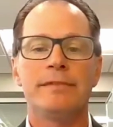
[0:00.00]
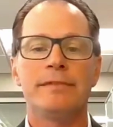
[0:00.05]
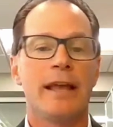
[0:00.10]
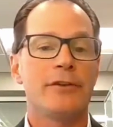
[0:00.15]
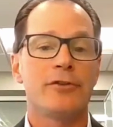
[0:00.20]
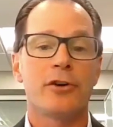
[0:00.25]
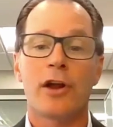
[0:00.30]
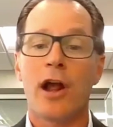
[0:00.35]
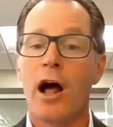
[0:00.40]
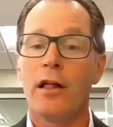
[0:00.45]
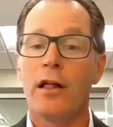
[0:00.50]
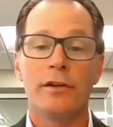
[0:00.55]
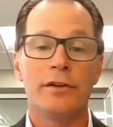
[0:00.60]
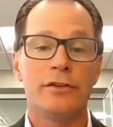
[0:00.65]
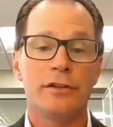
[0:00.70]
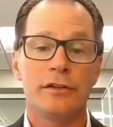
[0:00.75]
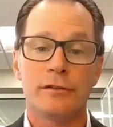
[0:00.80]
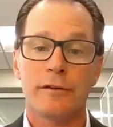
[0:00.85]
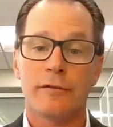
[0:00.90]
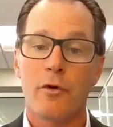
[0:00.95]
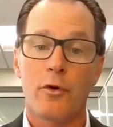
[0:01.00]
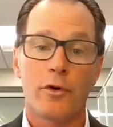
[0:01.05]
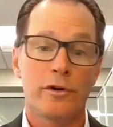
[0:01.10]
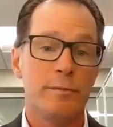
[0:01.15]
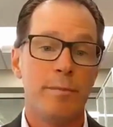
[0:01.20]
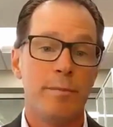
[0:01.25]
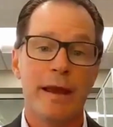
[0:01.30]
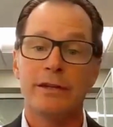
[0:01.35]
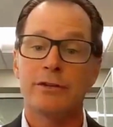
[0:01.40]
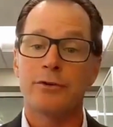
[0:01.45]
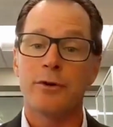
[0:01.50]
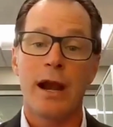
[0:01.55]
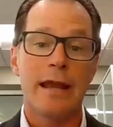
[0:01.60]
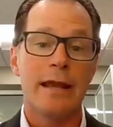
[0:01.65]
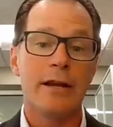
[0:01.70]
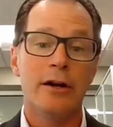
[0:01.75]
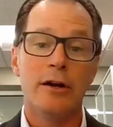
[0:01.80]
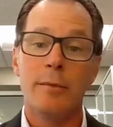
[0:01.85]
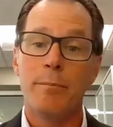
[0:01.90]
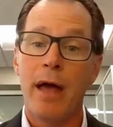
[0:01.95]
Central College is, of course, based right
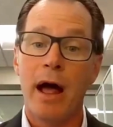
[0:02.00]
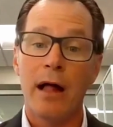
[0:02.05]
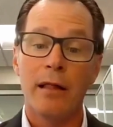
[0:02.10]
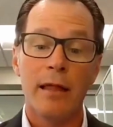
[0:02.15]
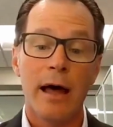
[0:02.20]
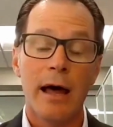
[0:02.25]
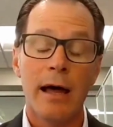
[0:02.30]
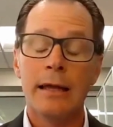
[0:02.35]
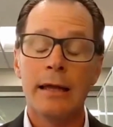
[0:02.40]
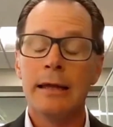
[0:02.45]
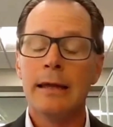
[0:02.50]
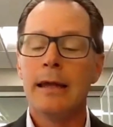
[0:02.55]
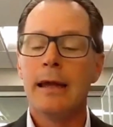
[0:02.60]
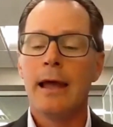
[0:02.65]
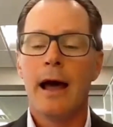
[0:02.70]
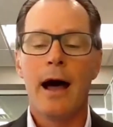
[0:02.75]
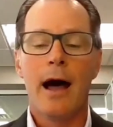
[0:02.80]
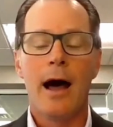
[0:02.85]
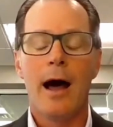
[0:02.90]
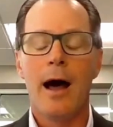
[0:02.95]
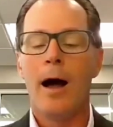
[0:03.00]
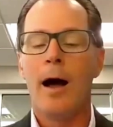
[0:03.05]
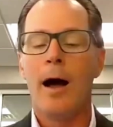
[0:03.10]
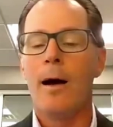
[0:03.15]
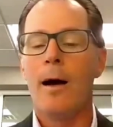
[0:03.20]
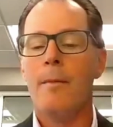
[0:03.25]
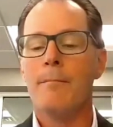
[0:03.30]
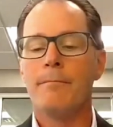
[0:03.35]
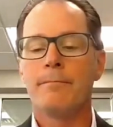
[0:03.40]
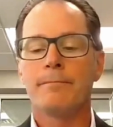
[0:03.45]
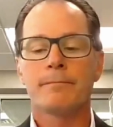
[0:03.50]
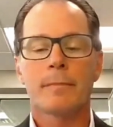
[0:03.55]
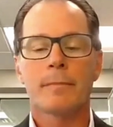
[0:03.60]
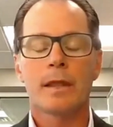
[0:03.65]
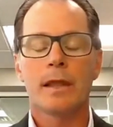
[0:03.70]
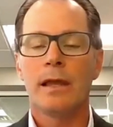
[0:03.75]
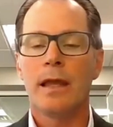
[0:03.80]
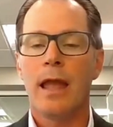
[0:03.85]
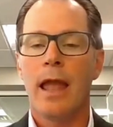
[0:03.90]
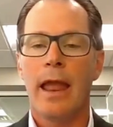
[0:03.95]
here in Pella.
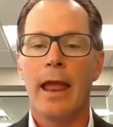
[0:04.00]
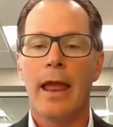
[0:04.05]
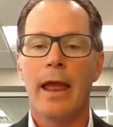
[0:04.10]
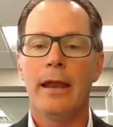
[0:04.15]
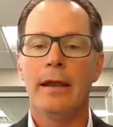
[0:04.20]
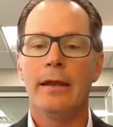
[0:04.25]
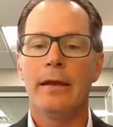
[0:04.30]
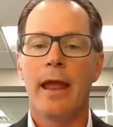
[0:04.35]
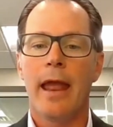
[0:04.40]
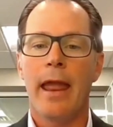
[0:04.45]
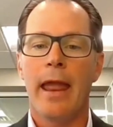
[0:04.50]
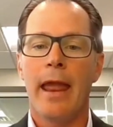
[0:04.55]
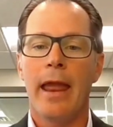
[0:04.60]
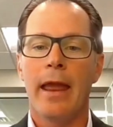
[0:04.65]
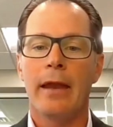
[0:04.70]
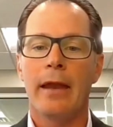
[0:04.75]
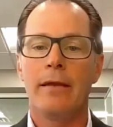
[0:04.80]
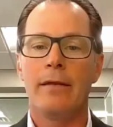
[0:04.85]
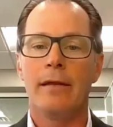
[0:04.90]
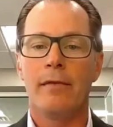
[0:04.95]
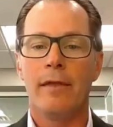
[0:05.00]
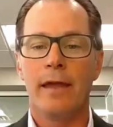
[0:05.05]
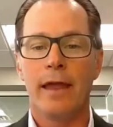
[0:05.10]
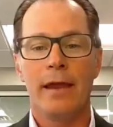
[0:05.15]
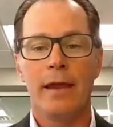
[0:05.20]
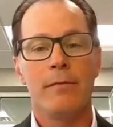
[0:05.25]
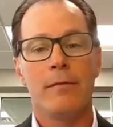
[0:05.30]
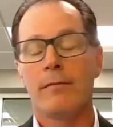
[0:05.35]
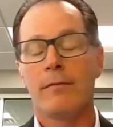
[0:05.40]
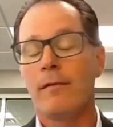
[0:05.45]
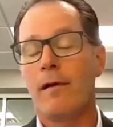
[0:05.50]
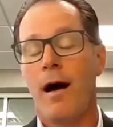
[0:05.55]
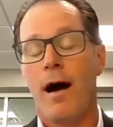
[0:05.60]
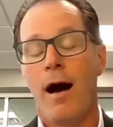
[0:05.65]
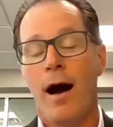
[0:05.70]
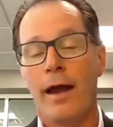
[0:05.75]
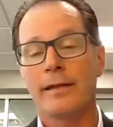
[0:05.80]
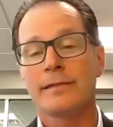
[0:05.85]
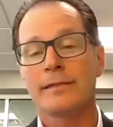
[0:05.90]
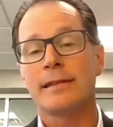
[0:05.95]
And then
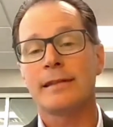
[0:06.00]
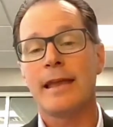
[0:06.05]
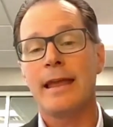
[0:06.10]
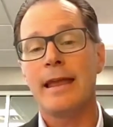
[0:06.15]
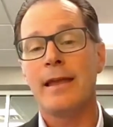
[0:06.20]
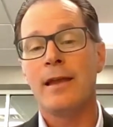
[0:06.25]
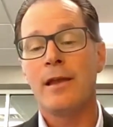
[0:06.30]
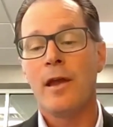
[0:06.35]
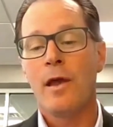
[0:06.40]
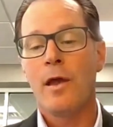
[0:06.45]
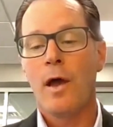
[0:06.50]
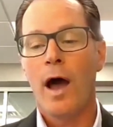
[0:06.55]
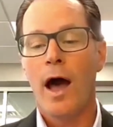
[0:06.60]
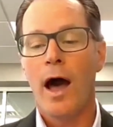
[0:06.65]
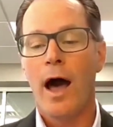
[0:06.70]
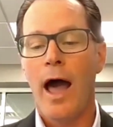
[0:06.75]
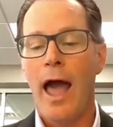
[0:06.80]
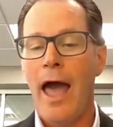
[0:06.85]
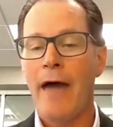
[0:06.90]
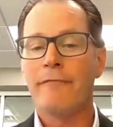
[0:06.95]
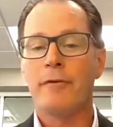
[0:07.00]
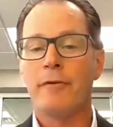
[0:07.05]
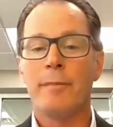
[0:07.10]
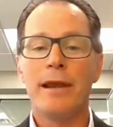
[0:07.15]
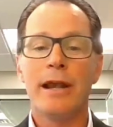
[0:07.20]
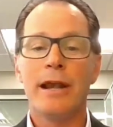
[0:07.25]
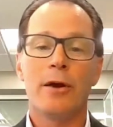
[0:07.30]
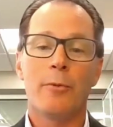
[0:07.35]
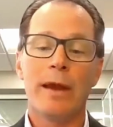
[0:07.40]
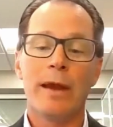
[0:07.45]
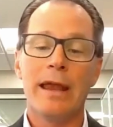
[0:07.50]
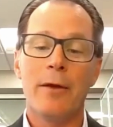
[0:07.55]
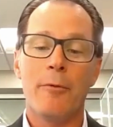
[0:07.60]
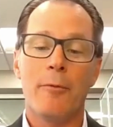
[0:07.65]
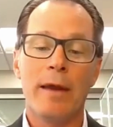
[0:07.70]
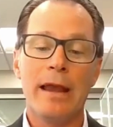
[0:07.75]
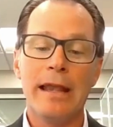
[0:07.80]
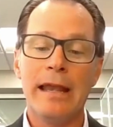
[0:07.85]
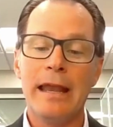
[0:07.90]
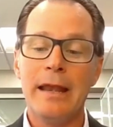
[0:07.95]
honestly, at Vermeer, we
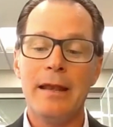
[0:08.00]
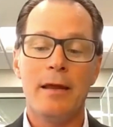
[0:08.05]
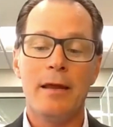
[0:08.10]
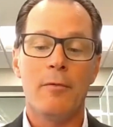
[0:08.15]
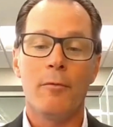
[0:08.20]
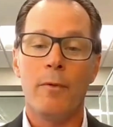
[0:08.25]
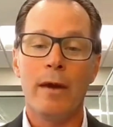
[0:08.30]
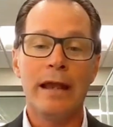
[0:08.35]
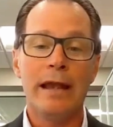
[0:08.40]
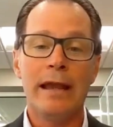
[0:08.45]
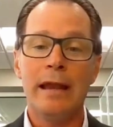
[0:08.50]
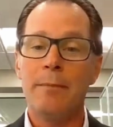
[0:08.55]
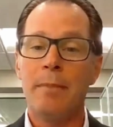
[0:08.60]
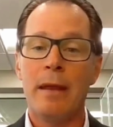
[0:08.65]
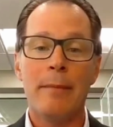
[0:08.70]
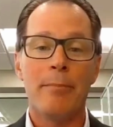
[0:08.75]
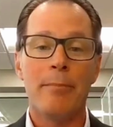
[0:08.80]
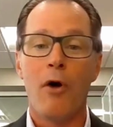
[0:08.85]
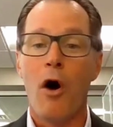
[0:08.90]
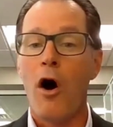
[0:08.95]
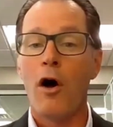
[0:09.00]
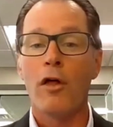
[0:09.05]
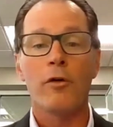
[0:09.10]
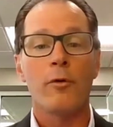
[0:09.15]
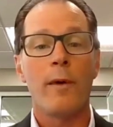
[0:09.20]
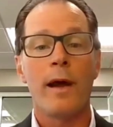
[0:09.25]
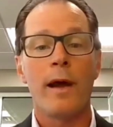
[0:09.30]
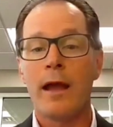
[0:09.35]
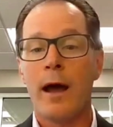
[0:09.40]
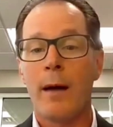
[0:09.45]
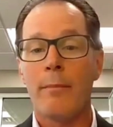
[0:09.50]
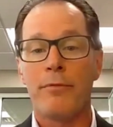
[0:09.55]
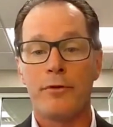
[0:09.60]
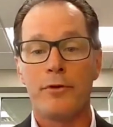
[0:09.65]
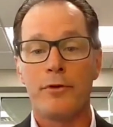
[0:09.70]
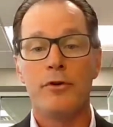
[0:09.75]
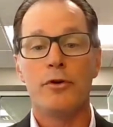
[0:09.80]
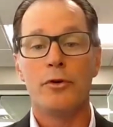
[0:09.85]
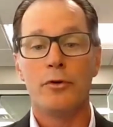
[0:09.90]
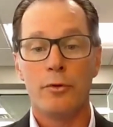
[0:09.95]
need people all the way up
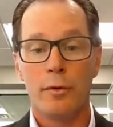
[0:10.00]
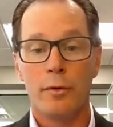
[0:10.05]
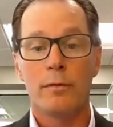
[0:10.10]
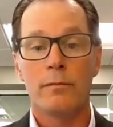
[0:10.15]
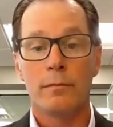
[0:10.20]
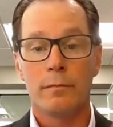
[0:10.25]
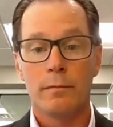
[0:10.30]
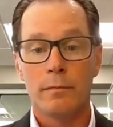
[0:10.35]
through